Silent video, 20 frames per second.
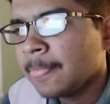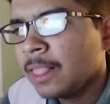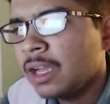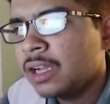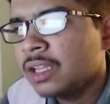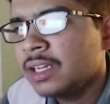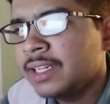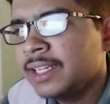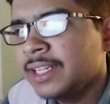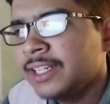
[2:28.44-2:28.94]

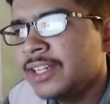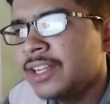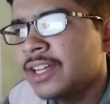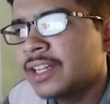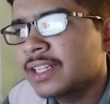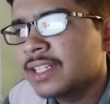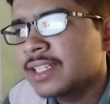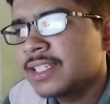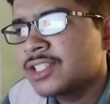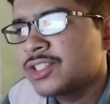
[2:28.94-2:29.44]
a
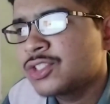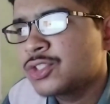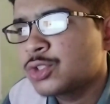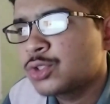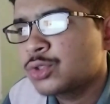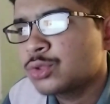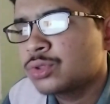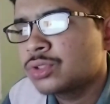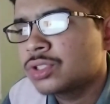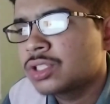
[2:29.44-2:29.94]
leader is
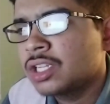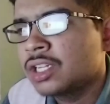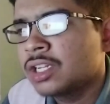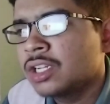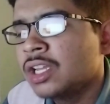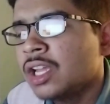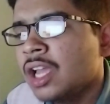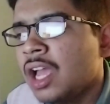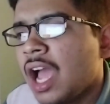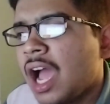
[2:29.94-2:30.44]
chosen
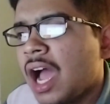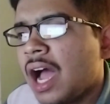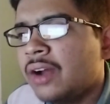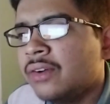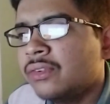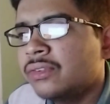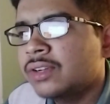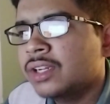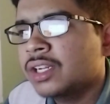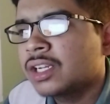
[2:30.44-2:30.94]

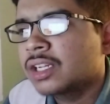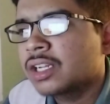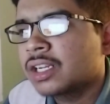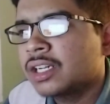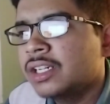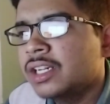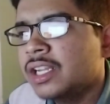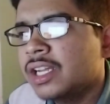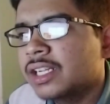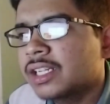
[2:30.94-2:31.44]
after
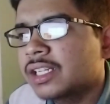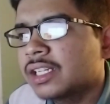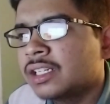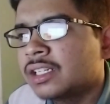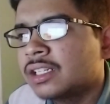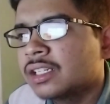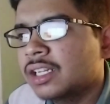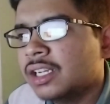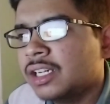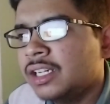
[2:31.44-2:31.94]

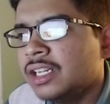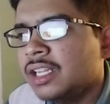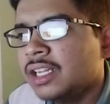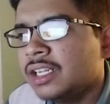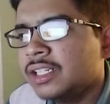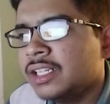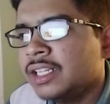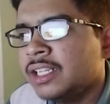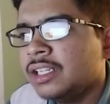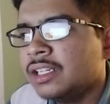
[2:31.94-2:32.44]

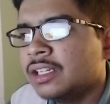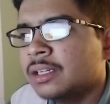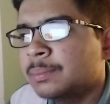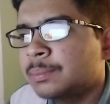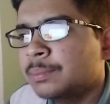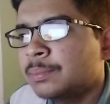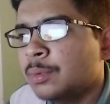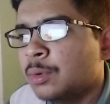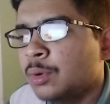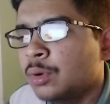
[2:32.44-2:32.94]
conducting a
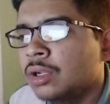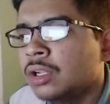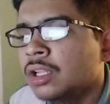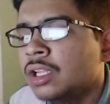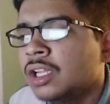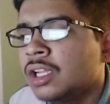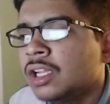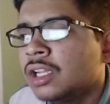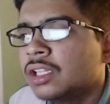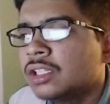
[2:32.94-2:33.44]
poll.
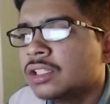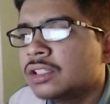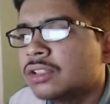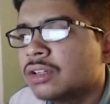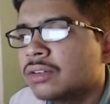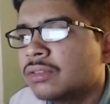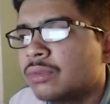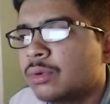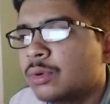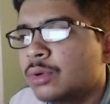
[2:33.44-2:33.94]

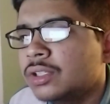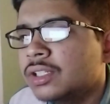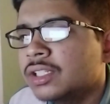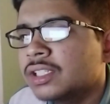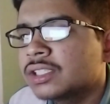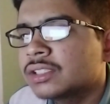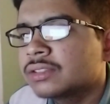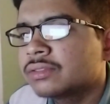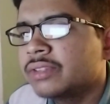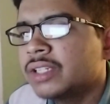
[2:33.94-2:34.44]
The
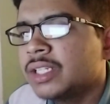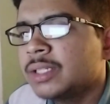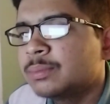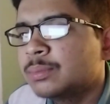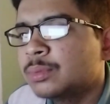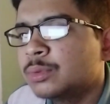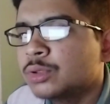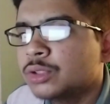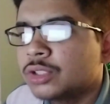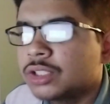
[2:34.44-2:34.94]
voters will
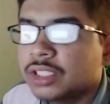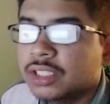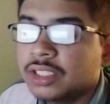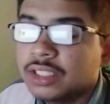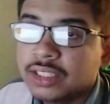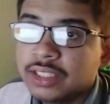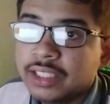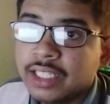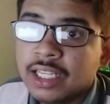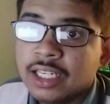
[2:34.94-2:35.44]
put
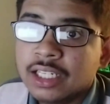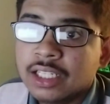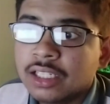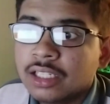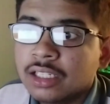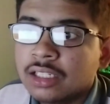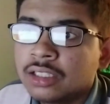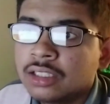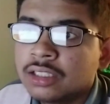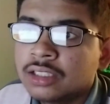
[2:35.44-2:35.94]

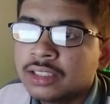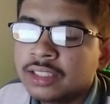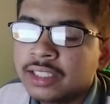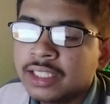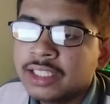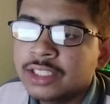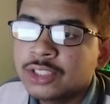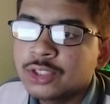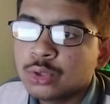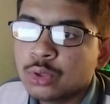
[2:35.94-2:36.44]

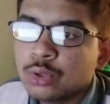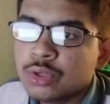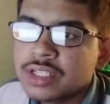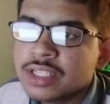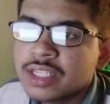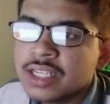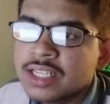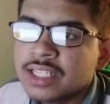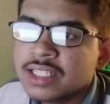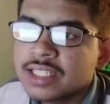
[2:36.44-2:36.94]
their
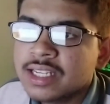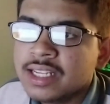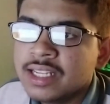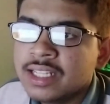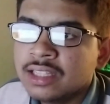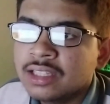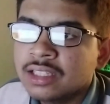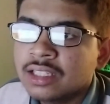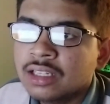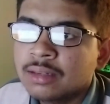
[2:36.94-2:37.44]
choices
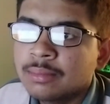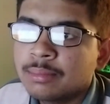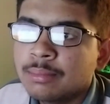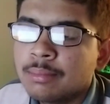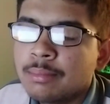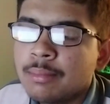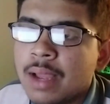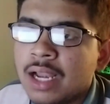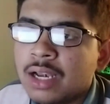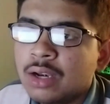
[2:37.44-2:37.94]
in the
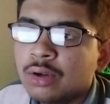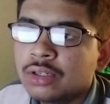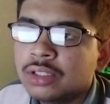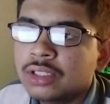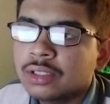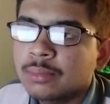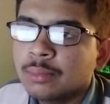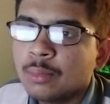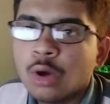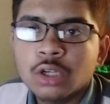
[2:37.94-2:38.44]
ballot
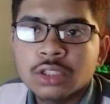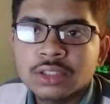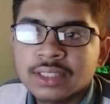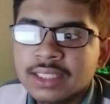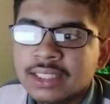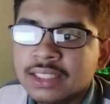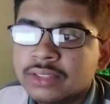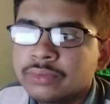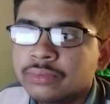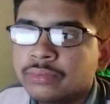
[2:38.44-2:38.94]

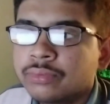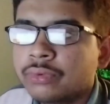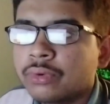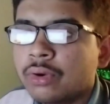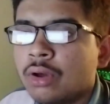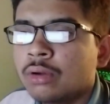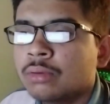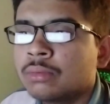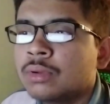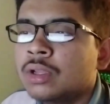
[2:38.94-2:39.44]
boxes
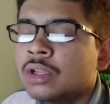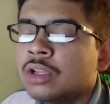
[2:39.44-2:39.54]
from